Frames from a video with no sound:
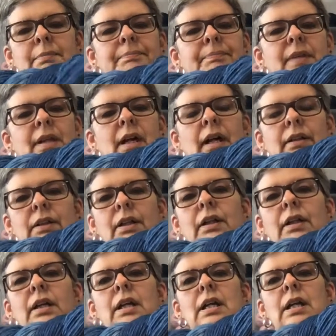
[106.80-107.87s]

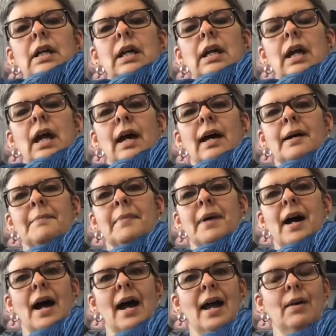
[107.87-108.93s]
color.
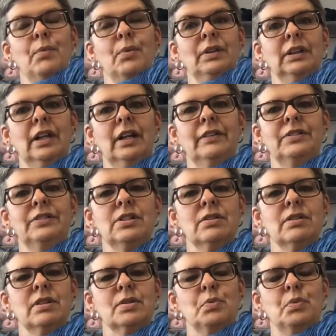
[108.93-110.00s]
I would love to do
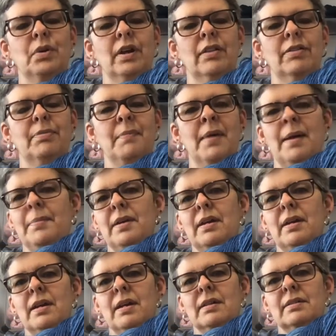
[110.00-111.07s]
this with
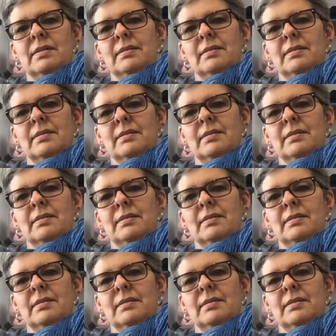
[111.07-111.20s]
maybe